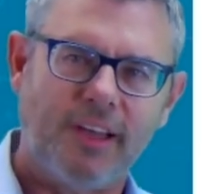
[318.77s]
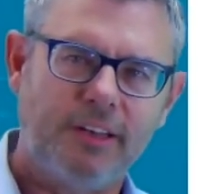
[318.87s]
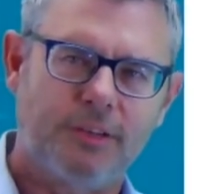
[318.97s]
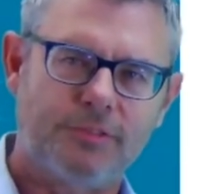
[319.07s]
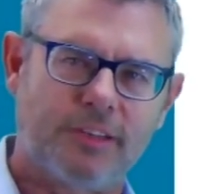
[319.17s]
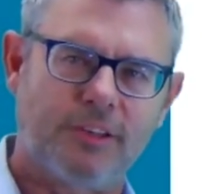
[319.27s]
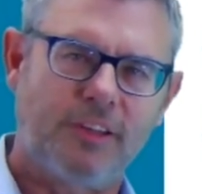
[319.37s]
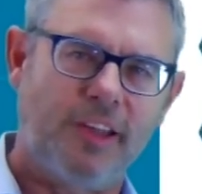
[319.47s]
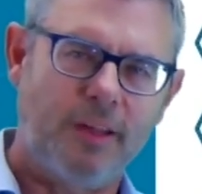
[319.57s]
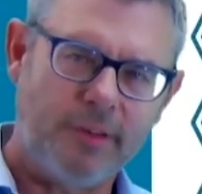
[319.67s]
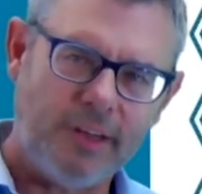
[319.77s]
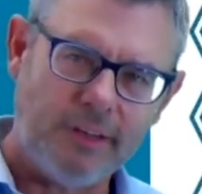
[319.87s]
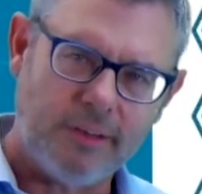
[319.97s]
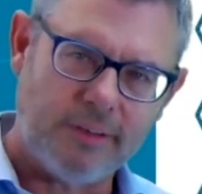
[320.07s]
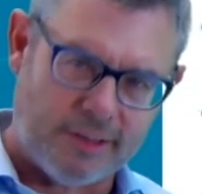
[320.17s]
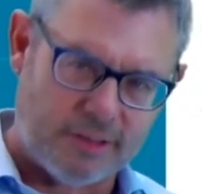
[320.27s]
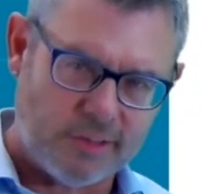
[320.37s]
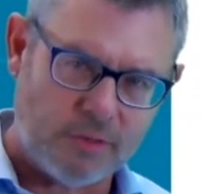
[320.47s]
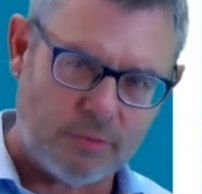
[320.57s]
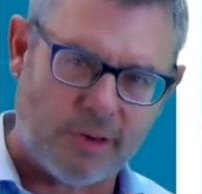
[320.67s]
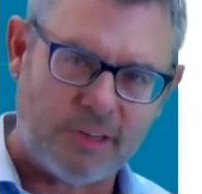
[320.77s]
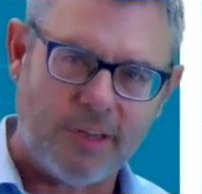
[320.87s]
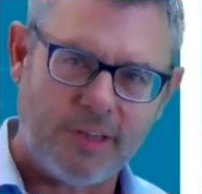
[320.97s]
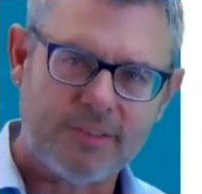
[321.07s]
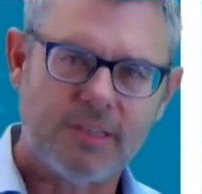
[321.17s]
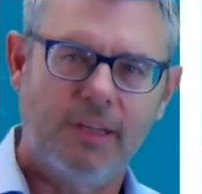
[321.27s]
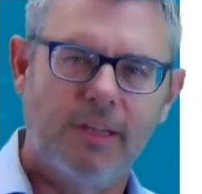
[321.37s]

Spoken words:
kind of structured cabling in industrial environments